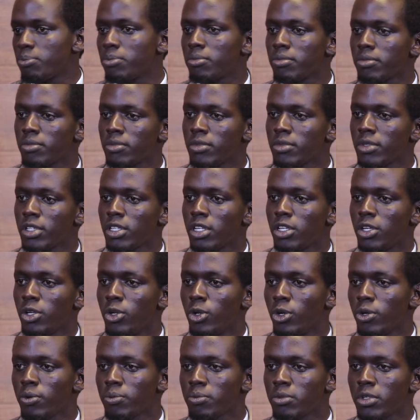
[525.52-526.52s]
them? You
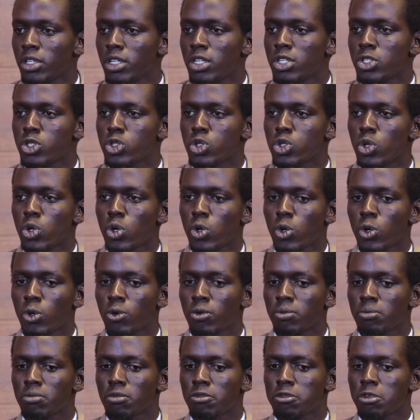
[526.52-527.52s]
know?
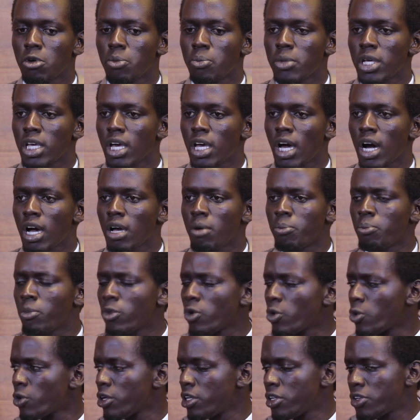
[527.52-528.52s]
So for me, I am
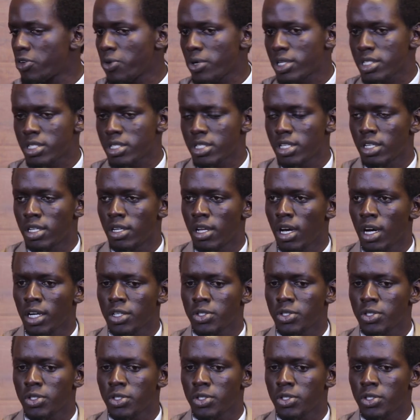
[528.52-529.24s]
more interested